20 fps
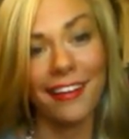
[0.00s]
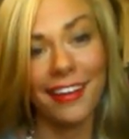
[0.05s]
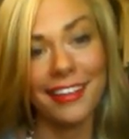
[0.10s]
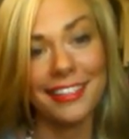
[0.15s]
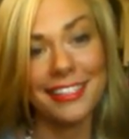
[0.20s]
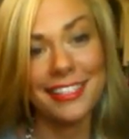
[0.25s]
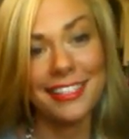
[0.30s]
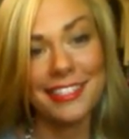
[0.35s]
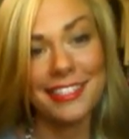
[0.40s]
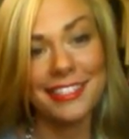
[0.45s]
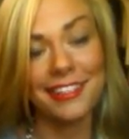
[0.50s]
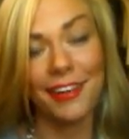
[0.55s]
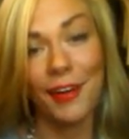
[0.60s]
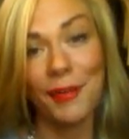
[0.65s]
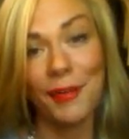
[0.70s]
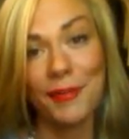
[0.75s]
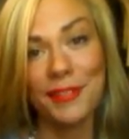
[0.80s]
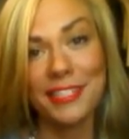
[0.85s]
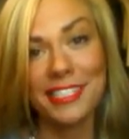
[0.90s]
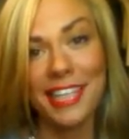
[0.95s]
It's
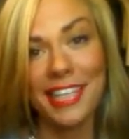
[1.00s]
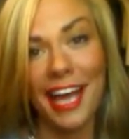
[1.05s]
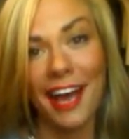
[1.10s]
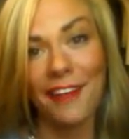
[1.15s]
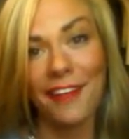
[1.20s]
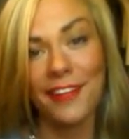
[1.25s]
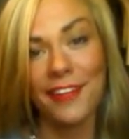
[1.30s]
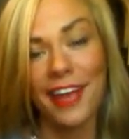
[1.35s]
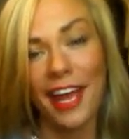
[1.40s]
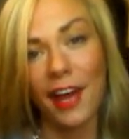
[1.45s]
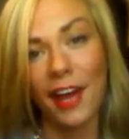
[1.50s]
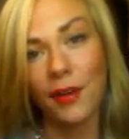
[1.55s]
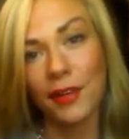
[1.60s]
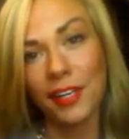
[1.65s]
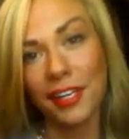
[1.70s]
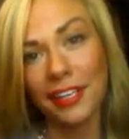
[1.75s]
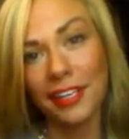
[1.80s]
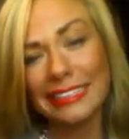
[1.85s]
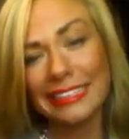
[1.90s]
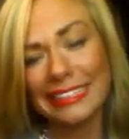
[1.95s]
almost a half an
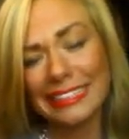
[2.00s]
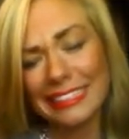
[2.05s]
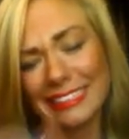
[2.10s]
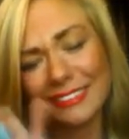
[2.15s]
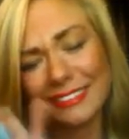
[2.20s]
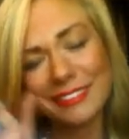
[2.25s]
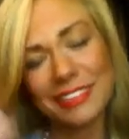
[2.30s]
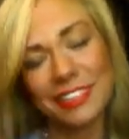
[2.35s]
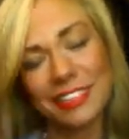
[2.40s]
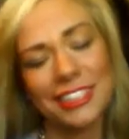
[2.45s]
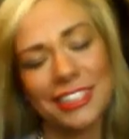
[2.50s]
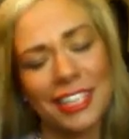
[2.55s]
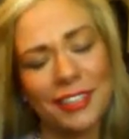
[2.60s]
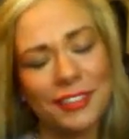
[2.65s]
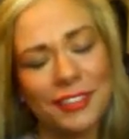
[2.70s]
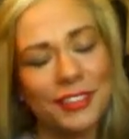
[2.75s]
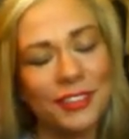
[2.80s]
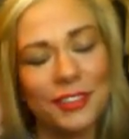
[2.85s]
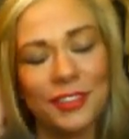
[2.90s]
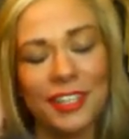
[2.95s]
hour, which
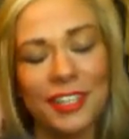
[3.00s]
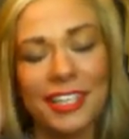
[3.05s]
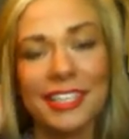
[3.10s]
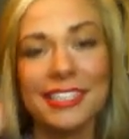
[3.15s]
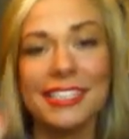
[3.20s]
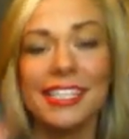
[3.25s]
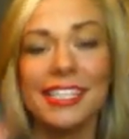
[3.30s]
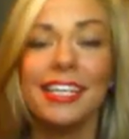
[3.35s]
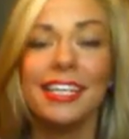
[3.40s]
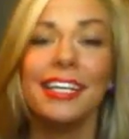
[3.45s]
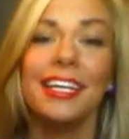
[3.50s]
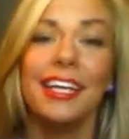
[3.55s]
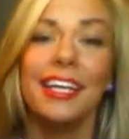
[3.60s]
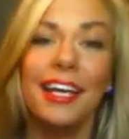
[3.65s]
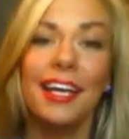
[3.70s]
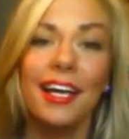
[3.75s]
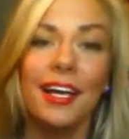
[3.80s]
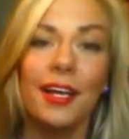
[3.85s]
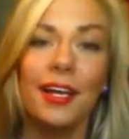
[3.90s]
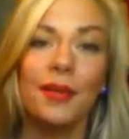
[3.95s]
sounds crazy
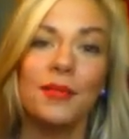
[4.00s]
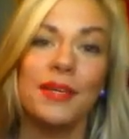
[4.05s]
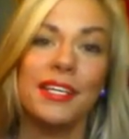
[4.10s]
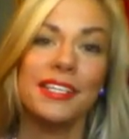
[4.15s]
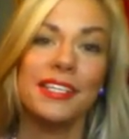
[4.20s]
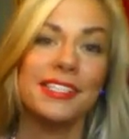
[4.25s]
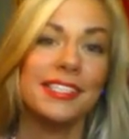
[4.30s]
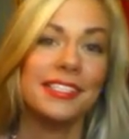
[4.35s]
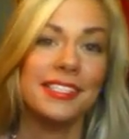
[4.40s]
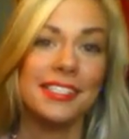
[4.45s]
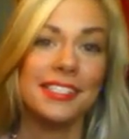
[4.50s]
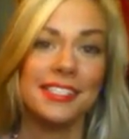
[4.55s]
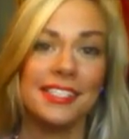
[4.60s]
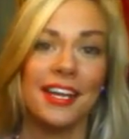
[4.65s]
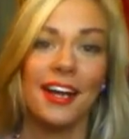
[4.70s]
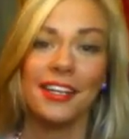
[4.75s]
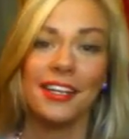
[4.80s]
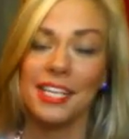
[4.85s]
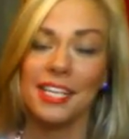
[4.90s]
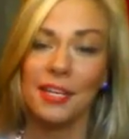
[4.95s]
because it does
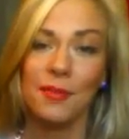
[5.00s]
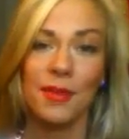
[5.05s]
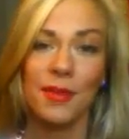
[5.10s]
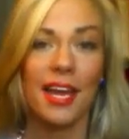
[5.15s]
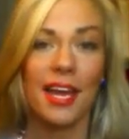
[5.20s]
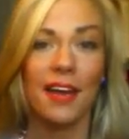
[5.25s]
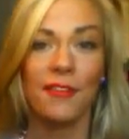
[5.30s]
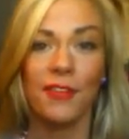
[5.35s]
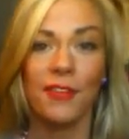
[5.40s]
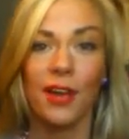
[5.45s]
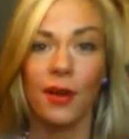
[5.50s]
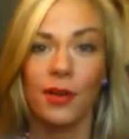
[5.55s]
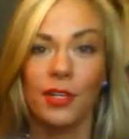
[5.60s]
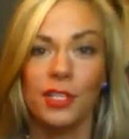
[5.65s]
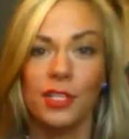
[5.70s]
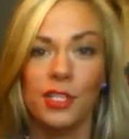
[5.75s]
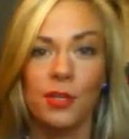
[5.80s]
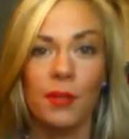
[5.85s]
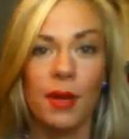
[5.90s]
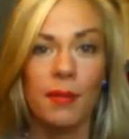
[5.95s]
not take me half an hour
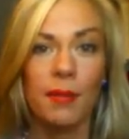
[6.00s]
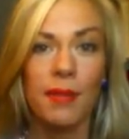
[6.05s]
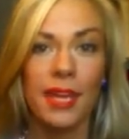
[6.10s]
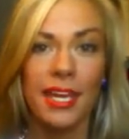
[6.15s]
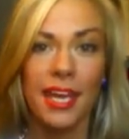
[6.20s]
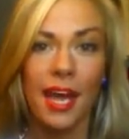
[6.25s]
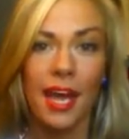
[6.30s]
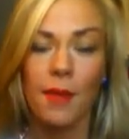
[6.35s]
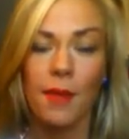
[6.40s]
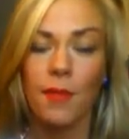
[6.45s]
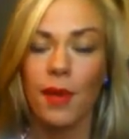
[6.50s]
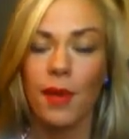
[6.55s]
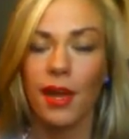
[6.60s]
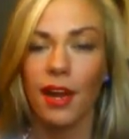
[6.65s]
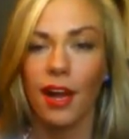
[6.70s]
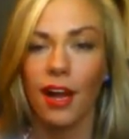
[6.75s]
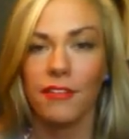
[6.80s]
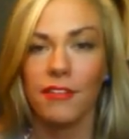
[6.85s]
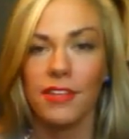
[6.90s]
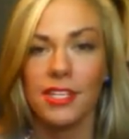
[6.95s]
to do my makeup, but
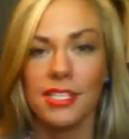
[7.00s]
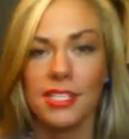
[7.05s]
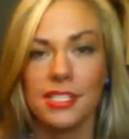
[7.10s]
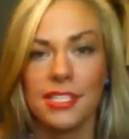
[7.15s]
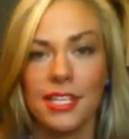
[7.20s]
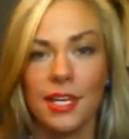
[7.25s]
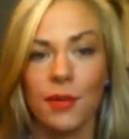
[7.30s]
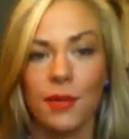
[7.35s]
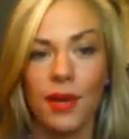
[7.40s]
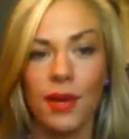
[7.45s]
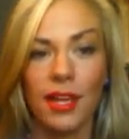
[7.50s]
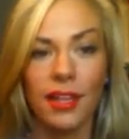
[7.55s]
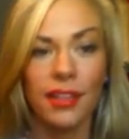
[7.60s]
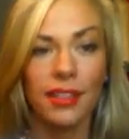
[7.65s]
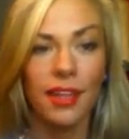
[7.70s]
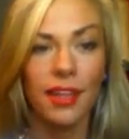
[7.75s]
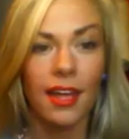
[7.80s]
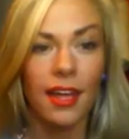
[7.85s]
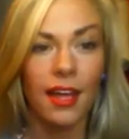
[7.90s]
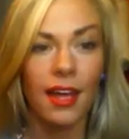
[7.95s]
obviously with
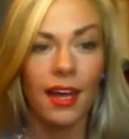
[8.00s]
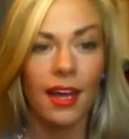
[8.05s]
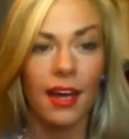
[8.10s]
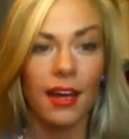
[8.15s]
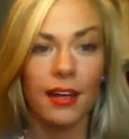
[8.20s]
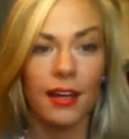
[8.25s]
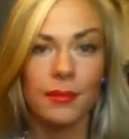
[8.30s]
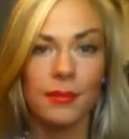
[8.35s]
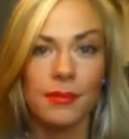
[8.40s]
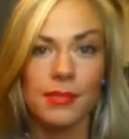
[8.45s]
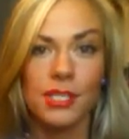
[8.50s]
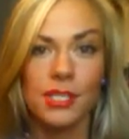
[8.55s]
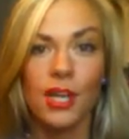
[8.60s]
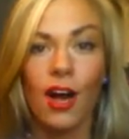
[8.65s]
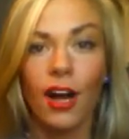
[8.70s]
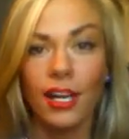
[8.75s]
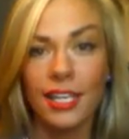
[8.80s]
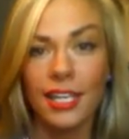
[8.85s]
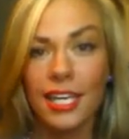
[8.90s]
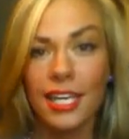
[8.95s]

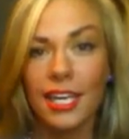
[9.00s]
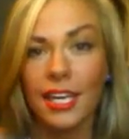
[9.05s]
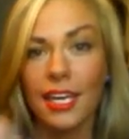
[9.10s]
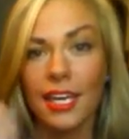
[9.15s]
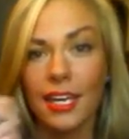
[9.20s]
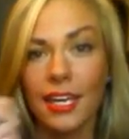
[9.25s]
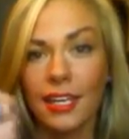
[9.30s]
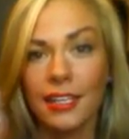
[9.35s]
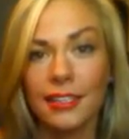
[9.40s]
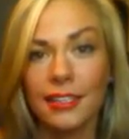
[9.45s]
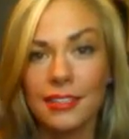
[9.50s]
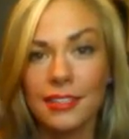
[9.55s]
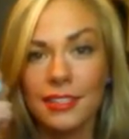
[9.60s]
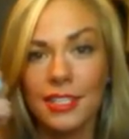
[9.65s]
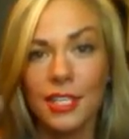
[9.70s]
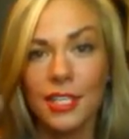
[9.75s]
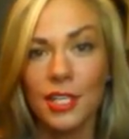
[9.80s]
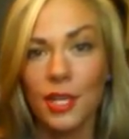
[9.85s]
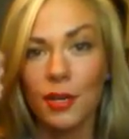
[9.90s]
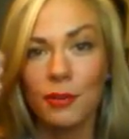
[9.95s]
talking
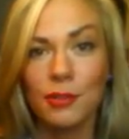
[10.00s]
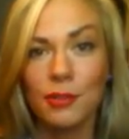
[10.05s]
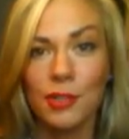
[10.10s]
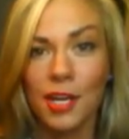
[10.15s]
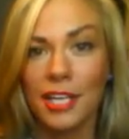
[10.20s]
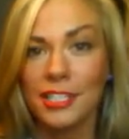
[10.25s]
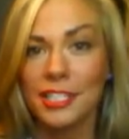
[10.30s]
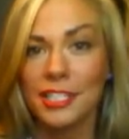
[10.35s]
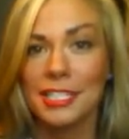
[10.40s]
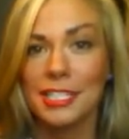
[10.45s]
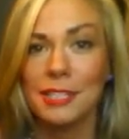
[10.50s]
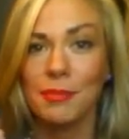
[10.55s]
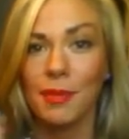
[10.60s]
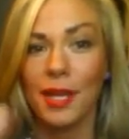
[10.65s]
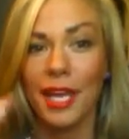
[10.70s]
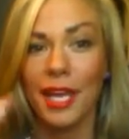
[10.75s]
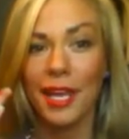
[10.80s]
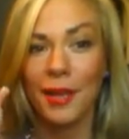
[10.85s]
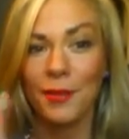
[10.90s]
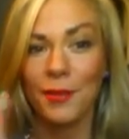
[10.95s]
and, trying to
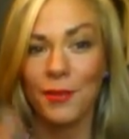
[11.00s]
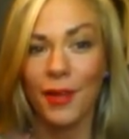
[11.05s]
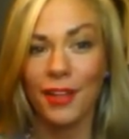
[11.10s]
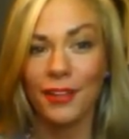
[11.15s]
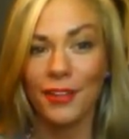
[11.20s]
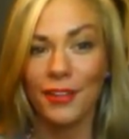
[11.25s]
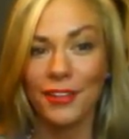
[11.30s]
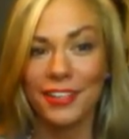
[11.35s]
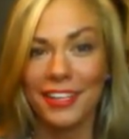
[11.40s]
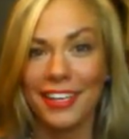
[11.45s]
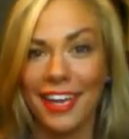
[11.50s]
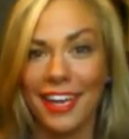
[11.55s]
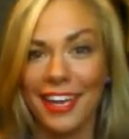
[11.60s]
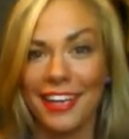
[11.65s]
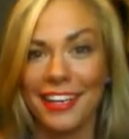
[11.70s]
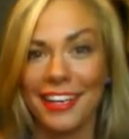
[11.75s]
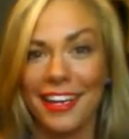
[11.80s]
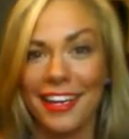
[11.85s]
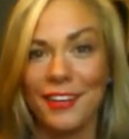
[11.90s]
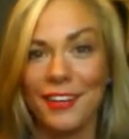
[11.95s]
explain while looking at
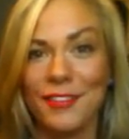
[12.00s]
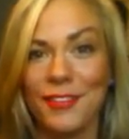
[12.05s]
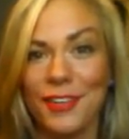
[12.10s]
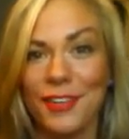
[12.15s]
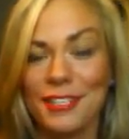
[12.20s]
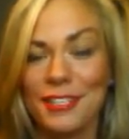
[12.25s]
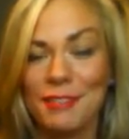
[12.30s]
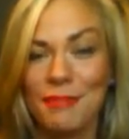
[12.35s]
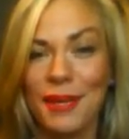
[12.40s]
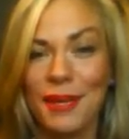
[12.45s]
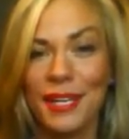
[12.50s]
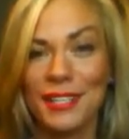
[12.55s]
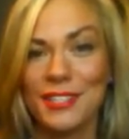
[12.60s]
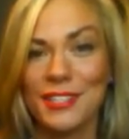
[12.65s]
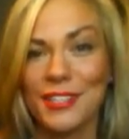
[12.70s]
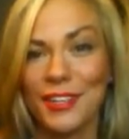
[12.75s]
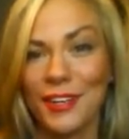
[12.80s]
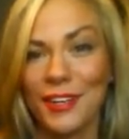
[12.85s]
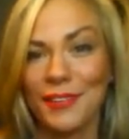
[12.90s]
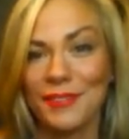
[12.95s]
an inverse
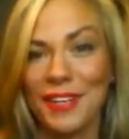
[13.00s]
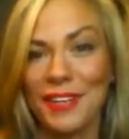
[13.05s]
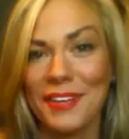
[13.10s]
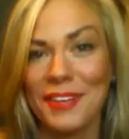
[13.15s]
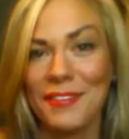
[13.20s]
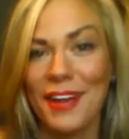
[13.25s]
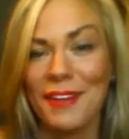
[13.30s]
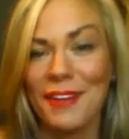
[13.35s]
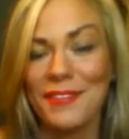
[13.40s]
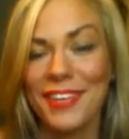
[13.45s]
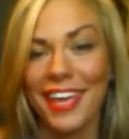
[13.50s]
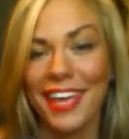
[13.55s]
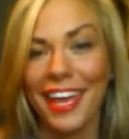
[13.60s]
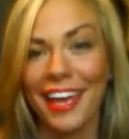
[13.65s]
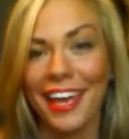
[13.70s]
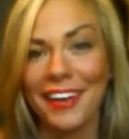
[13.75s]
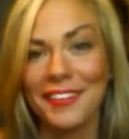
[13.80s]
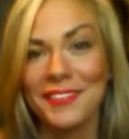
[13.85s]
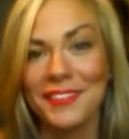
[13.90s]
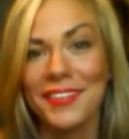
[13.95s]
picture on my
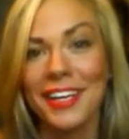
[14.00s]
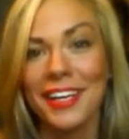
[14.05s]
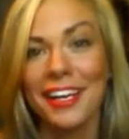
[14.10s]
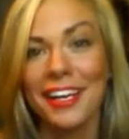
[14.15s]
webcam,